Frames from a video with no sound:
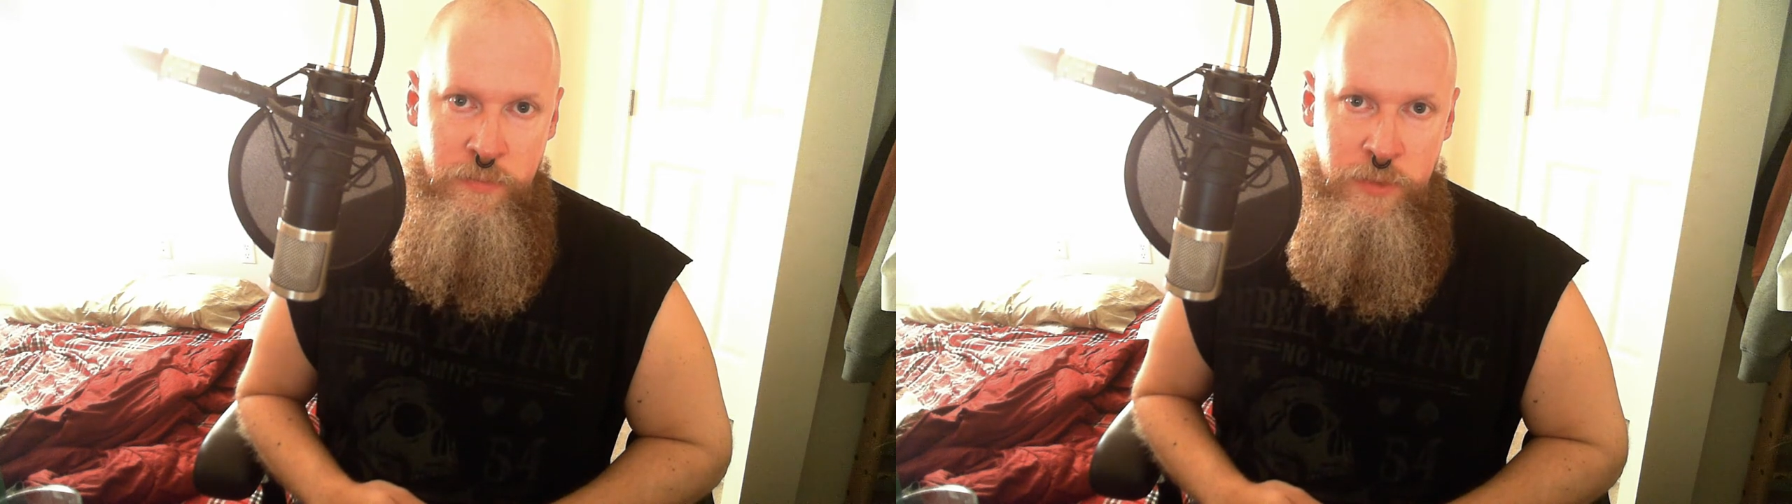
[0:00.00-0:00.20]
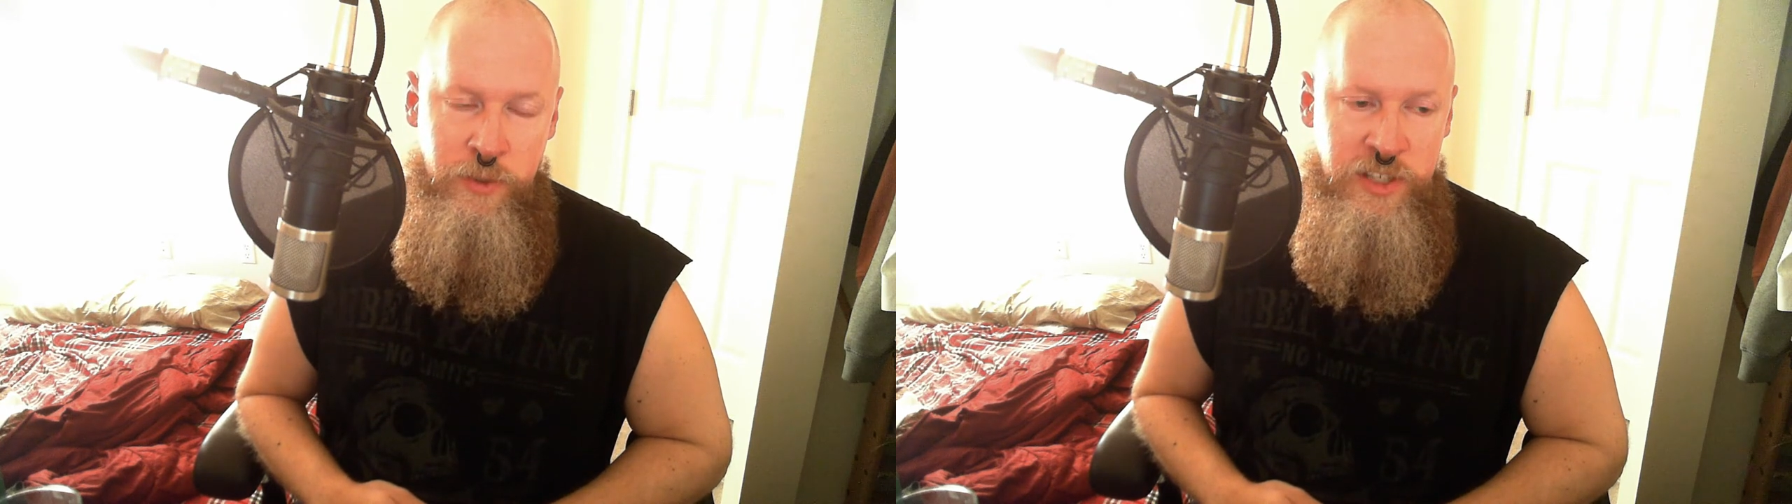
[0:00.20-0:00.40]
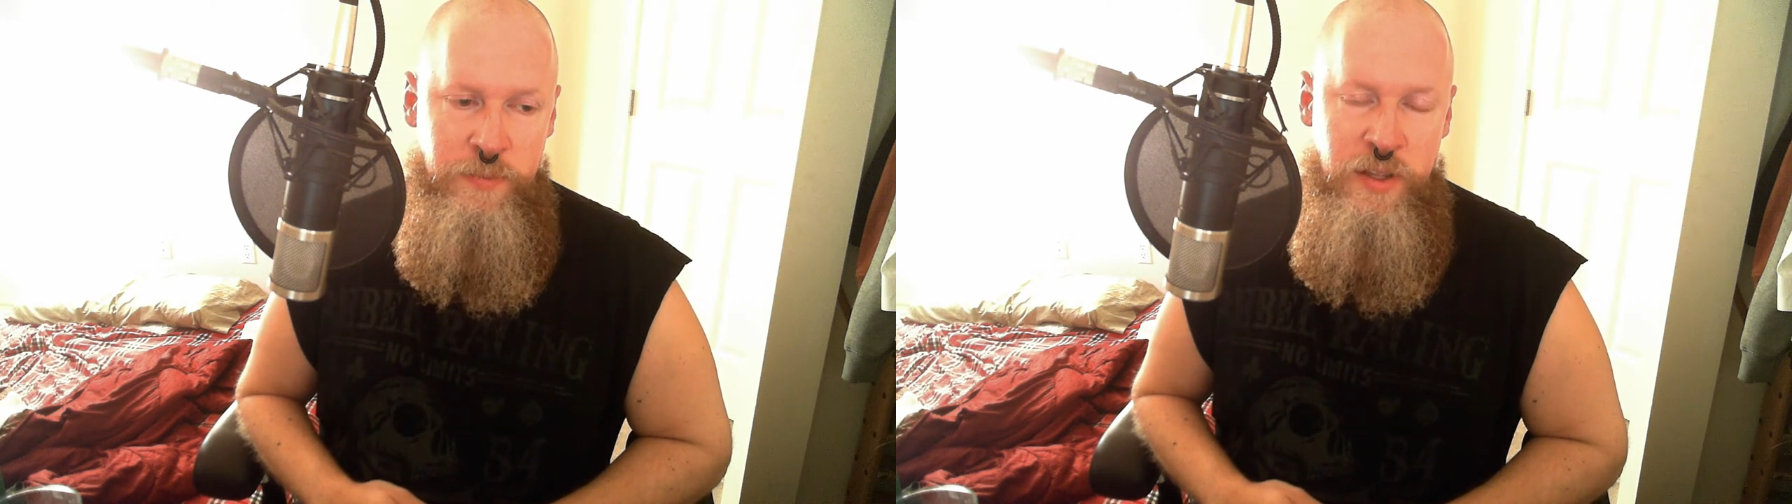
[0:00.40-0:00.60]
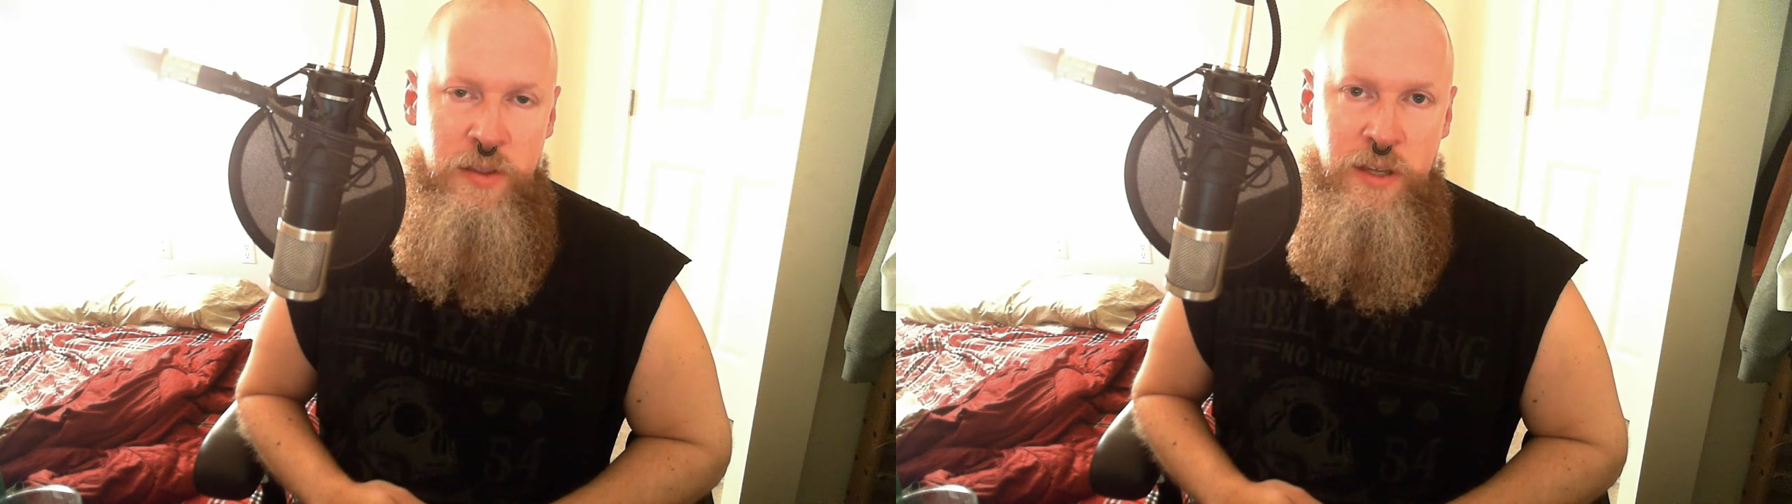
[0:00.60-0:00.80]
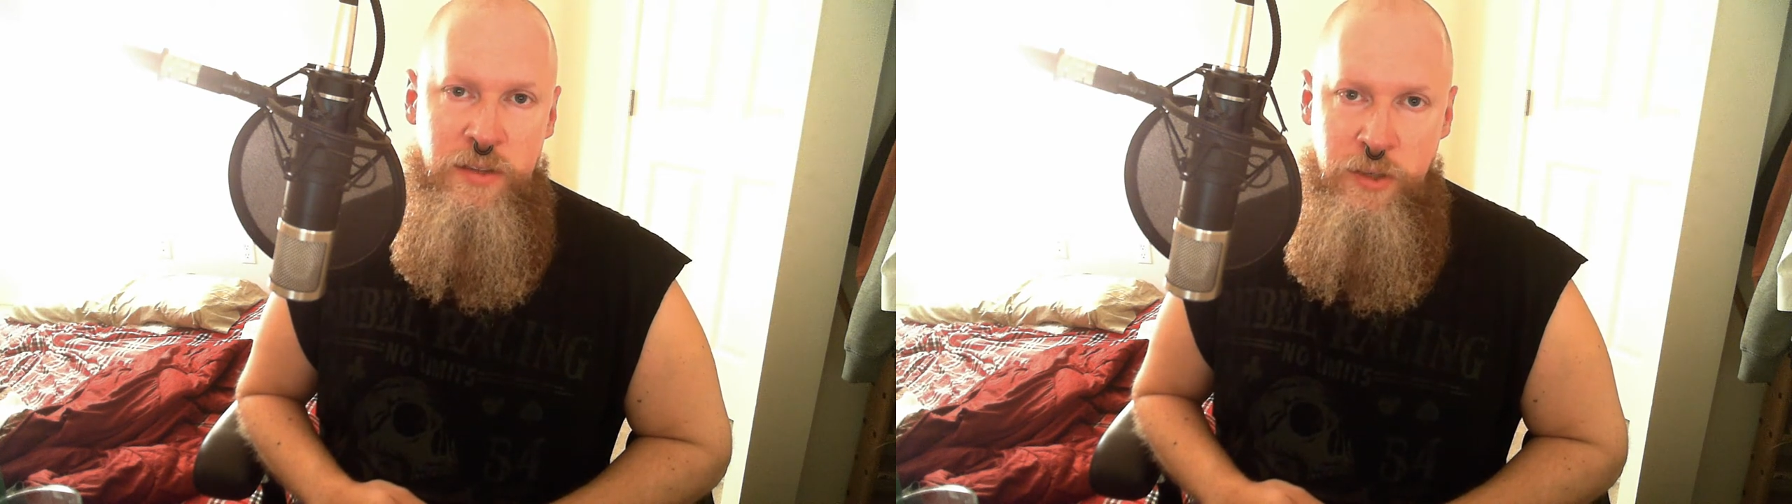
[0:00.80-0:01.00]
You seem to
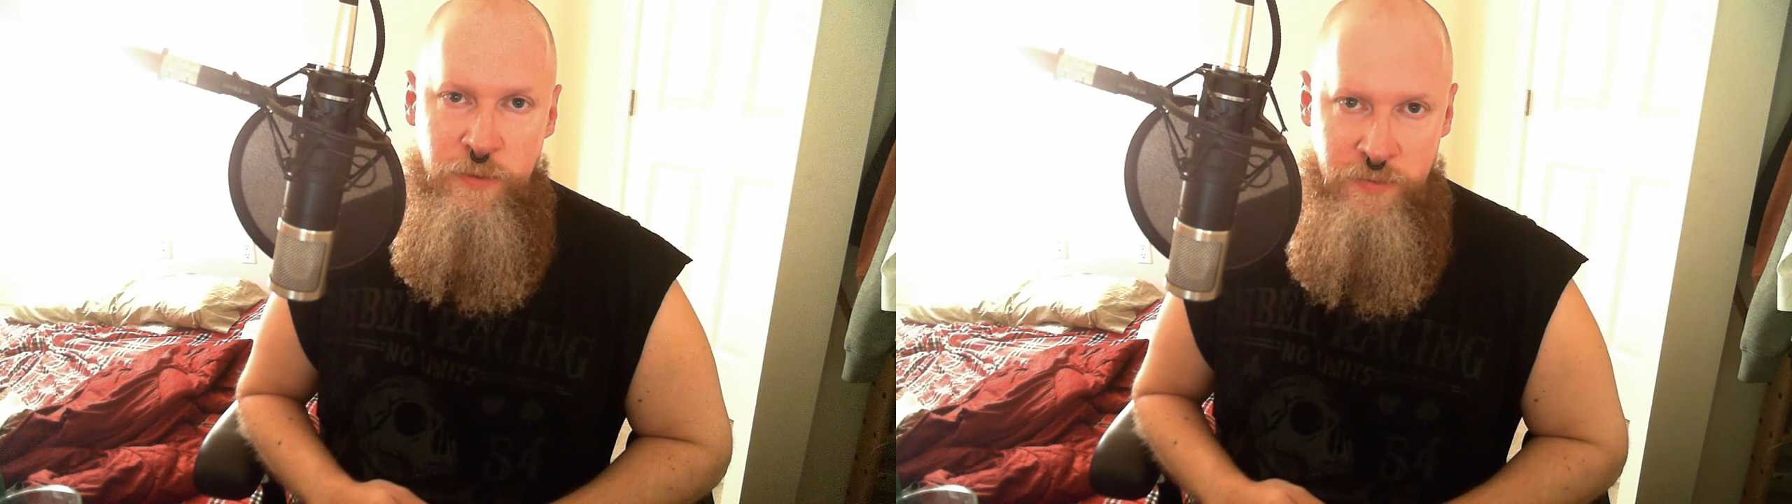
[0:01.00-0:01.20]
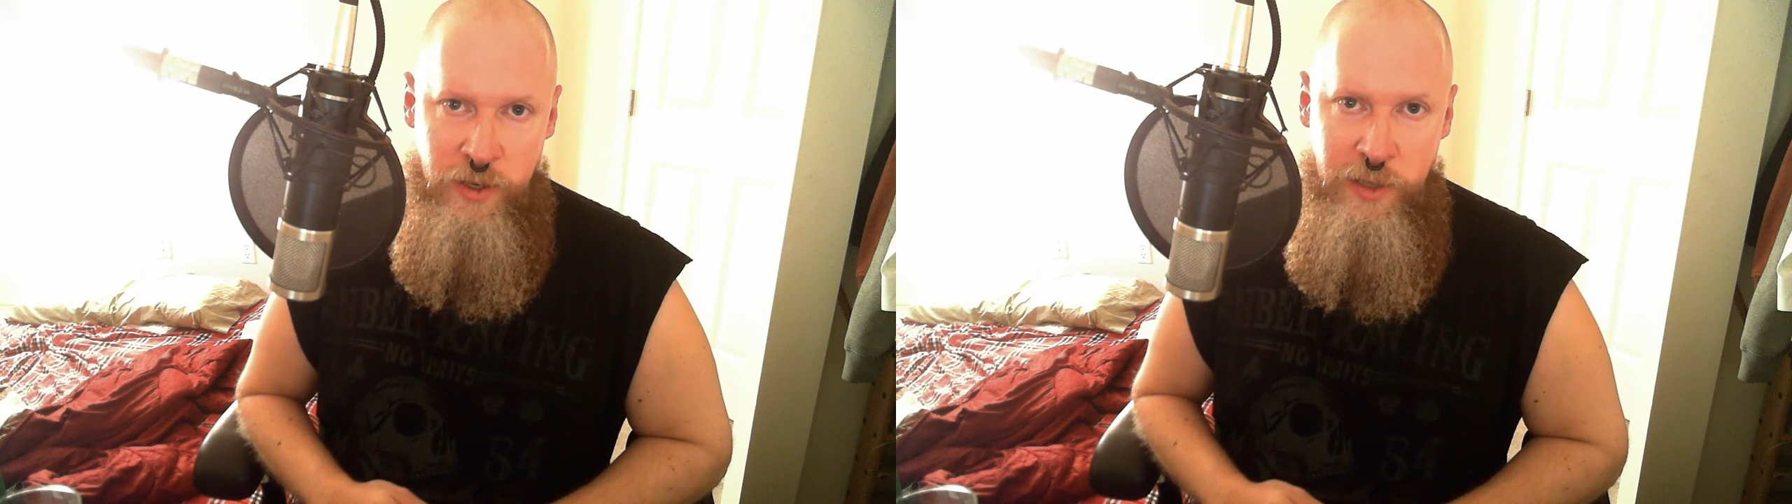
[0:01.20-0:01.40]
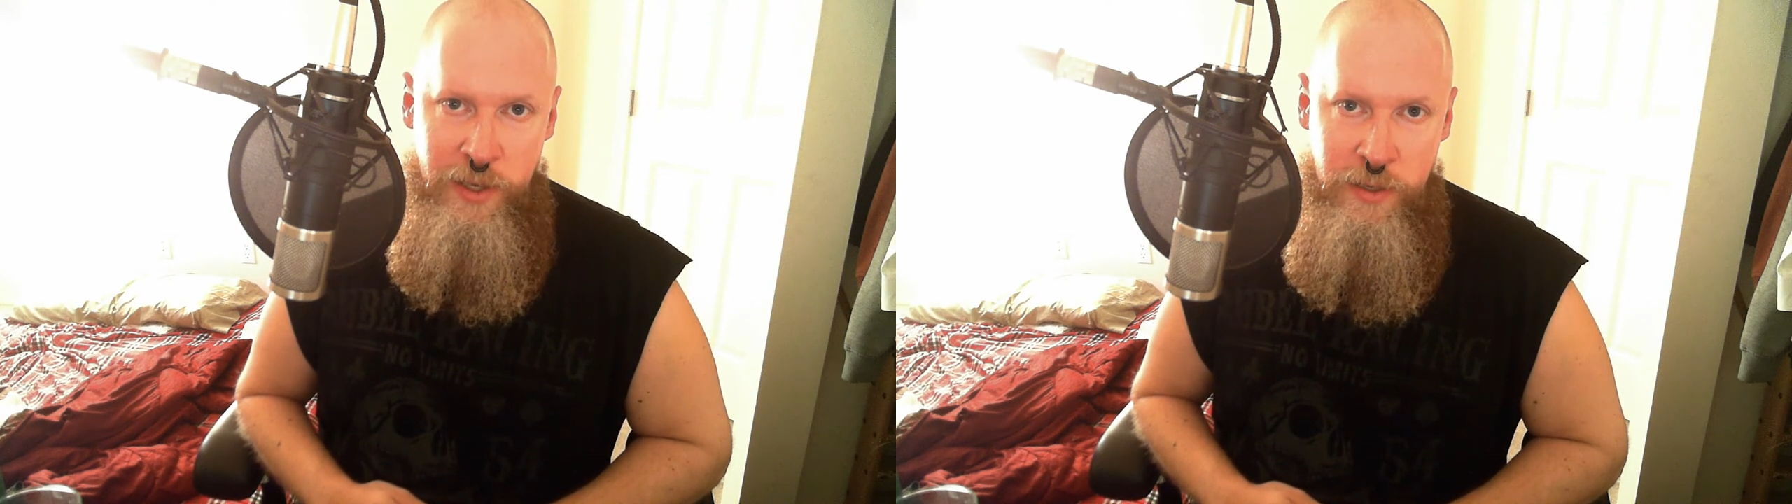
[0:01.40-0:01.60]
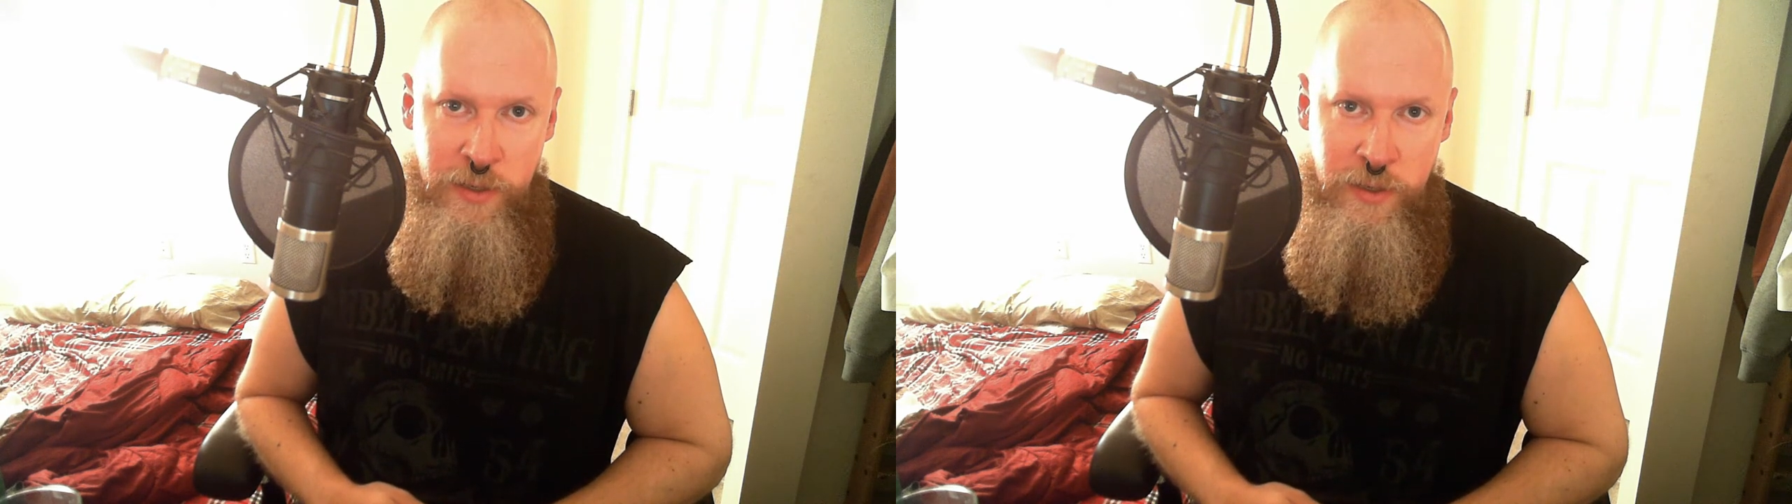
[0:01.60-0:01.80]
think that you're fugly,